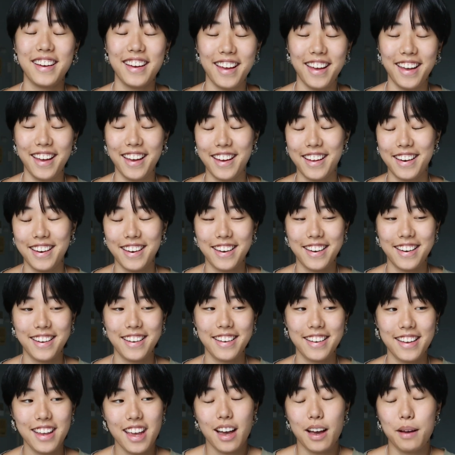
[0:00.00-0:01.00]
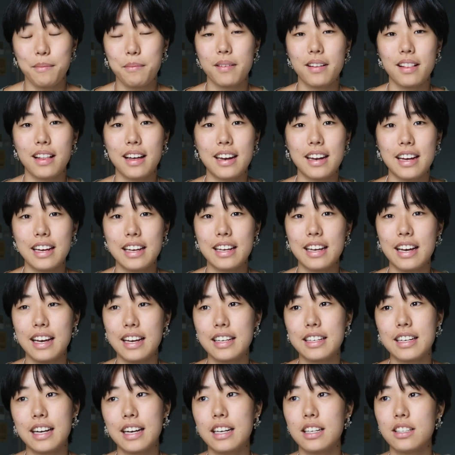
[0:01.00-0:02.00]
And yeah, I'm glad I
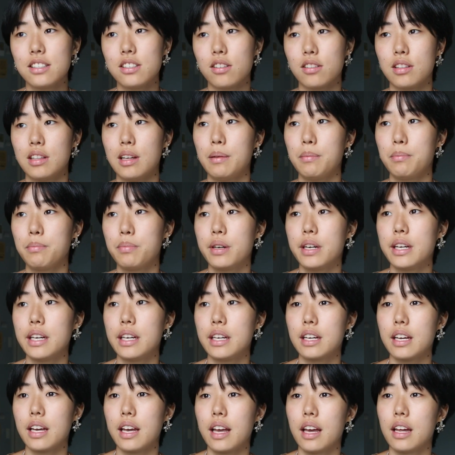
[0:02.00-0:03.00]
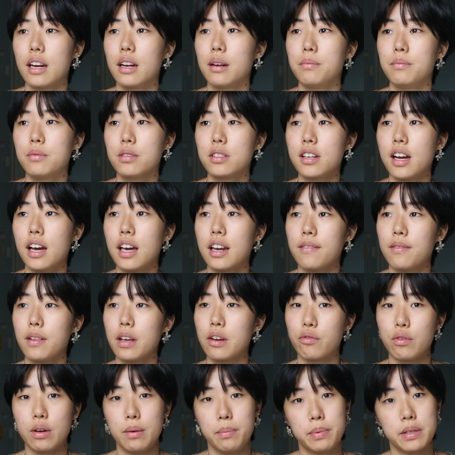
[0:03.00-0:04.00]
kind of took that break, and I'm kind of
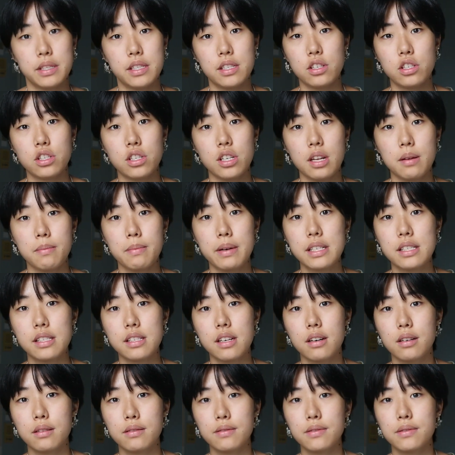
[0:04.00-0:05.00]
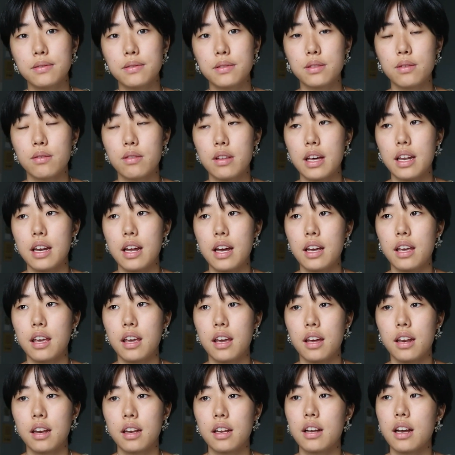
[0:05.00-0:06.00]
like repositioning myself so that I
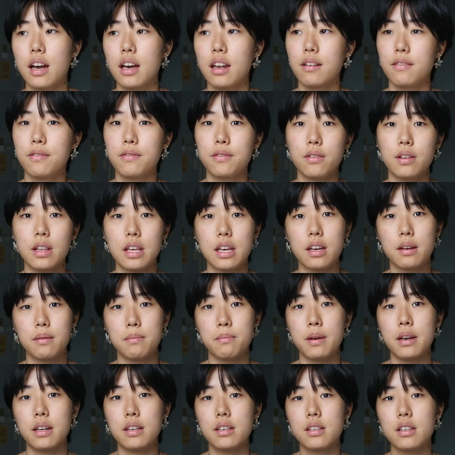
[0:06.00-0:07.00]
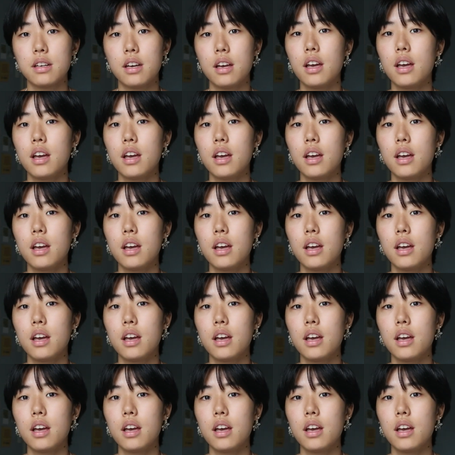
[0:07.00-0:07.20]
can kind of fully commit